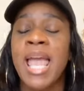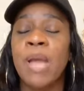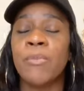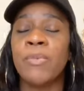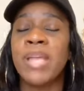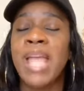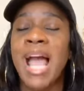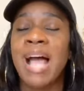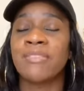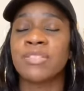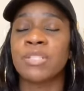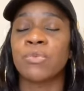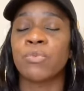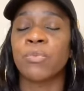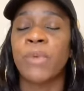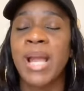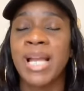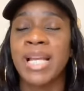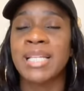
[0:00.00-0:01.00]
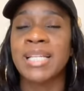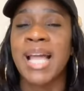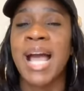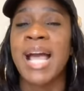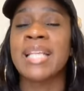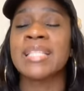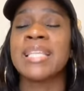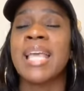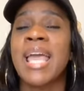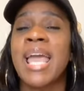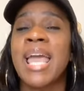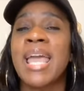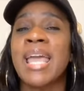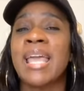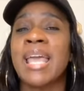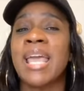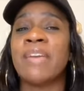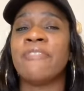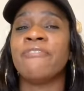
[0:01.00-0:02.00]
and we have to recognize
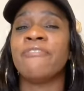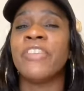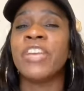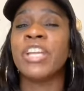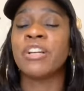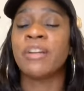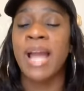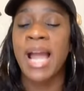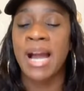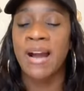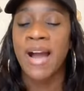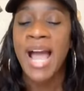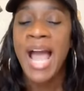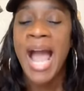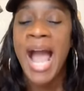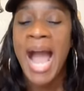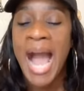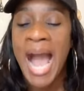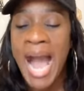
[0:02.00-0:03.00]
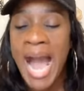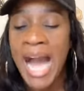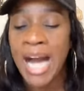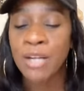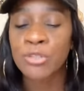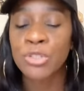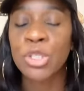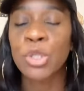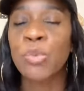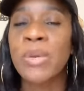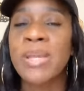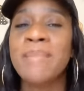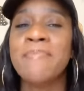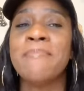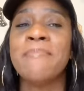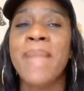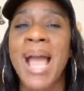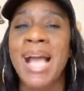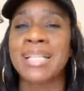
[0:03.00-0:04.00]
and figure out, how do
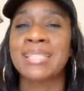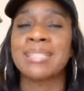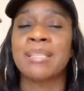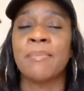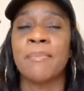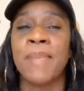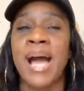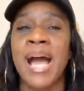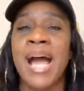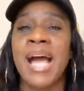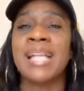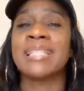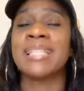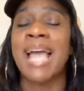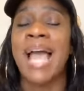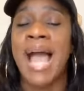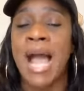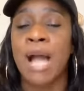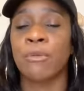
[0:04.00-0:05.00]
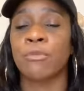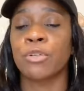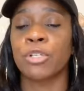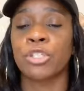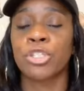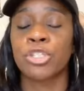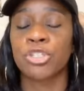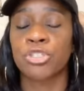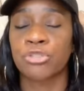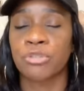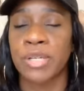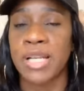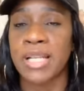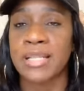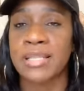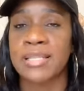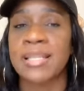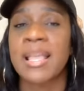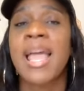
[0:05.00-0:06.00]
we maximize our
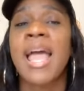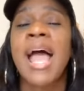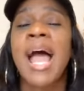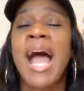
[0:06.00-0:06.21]
strengths?